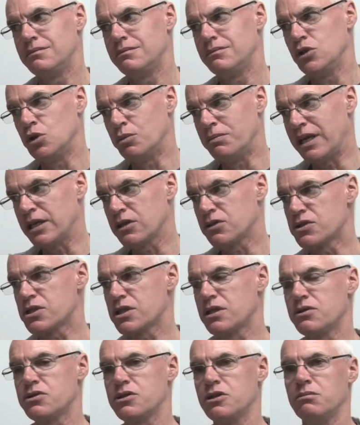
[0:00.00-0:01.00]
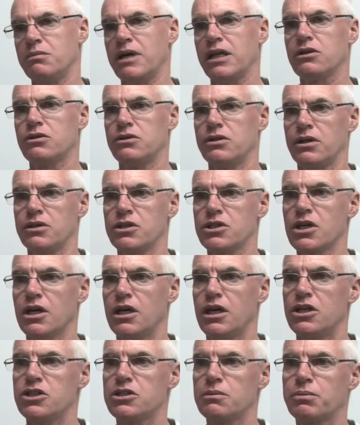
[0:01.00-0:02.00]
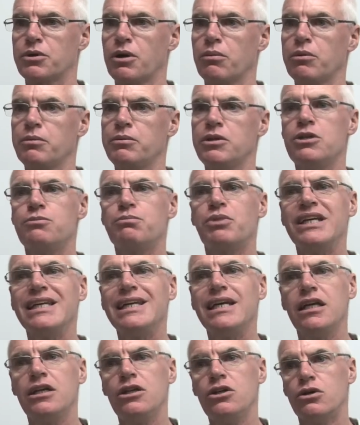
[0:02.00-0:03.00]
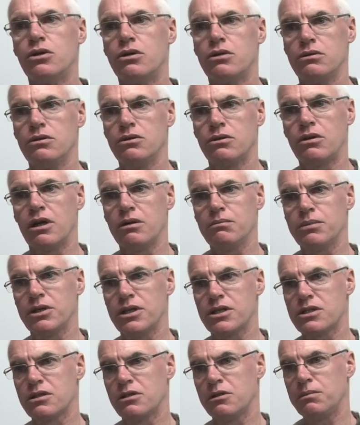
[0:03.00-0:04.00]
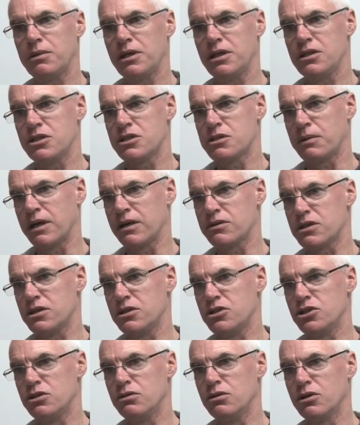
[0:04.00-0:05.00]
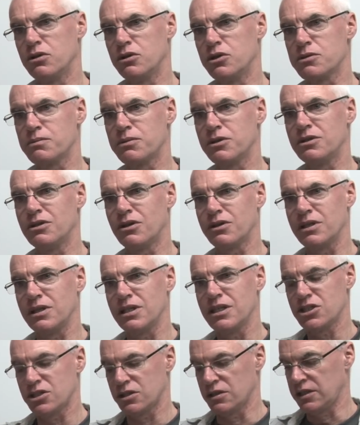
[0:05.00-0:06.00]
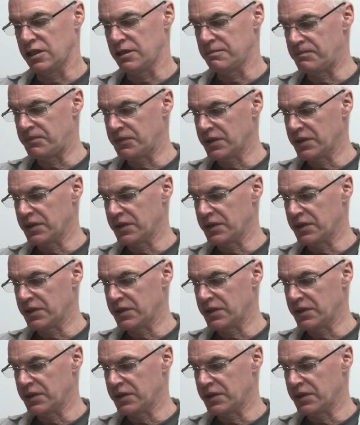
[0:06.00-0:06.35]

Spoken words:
your medical skills and your medical knowledge, to probably bring in your own personal opinions about it in due course, but not initially.